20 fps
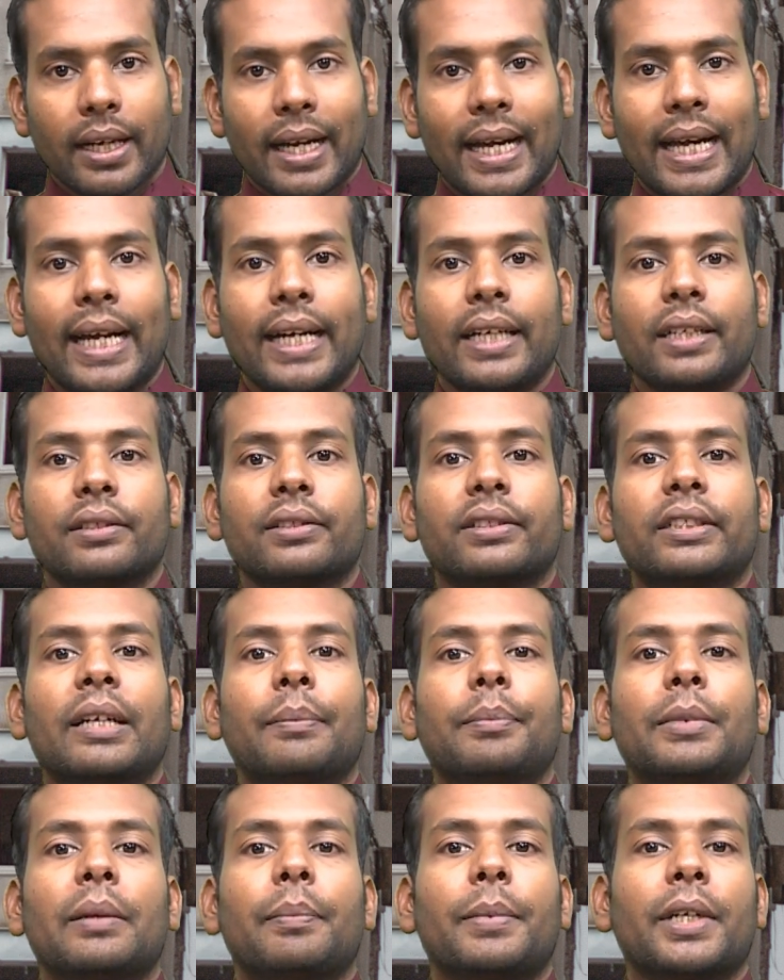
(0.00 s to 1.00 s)
and
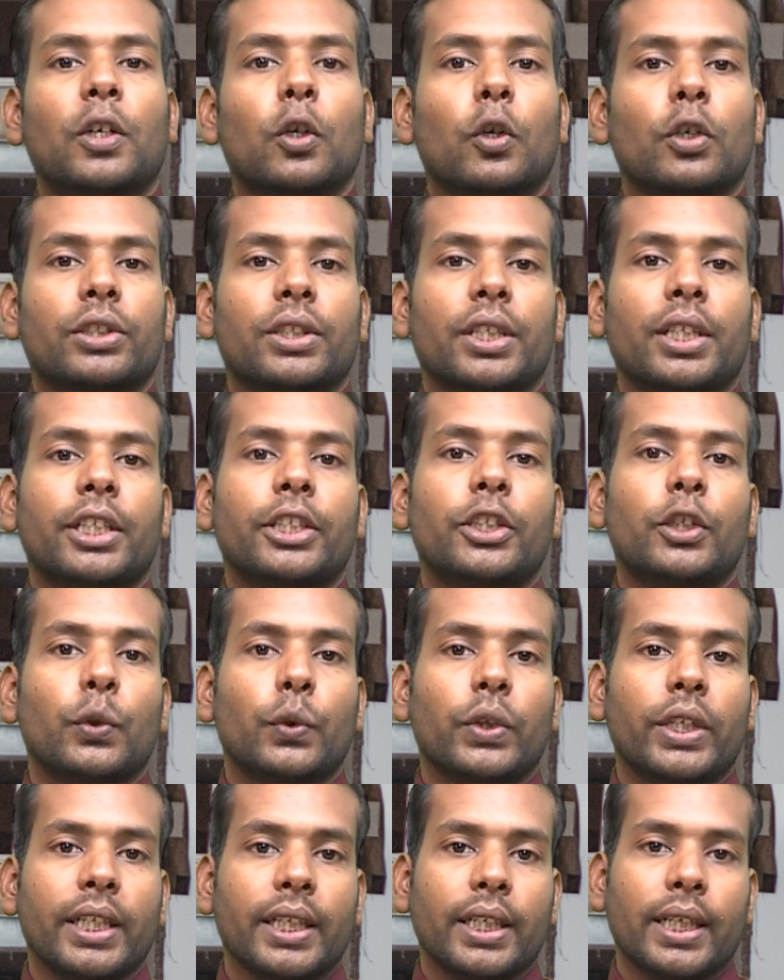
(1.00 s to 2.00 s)
safety precaution
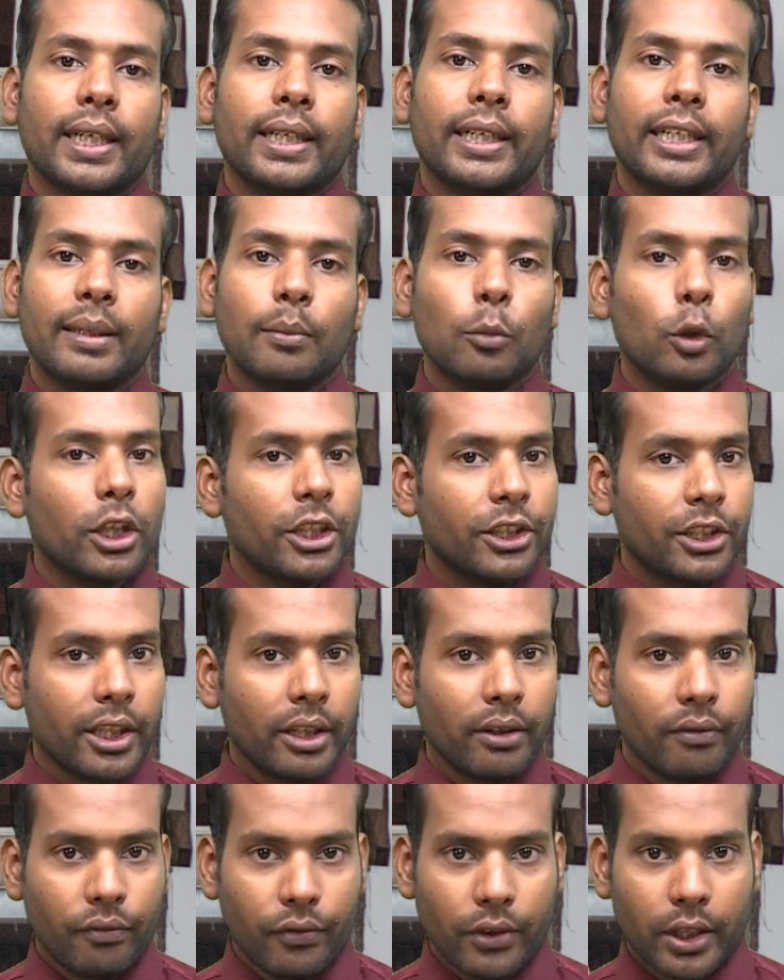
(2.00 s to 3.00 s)
during
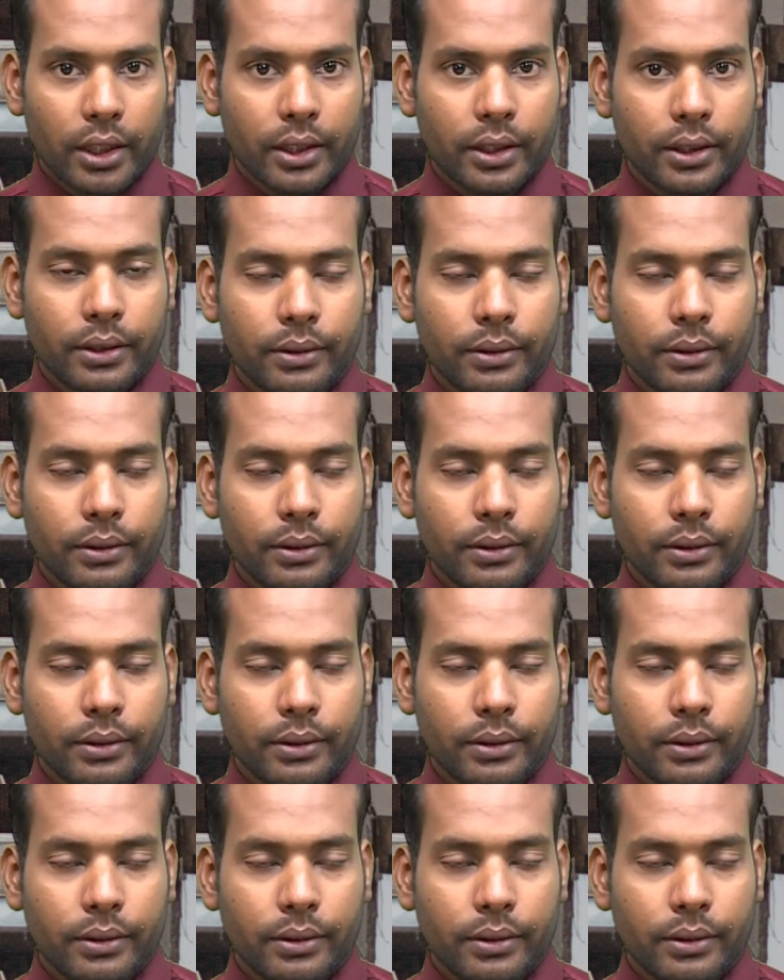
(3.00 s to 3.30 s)
demolition work.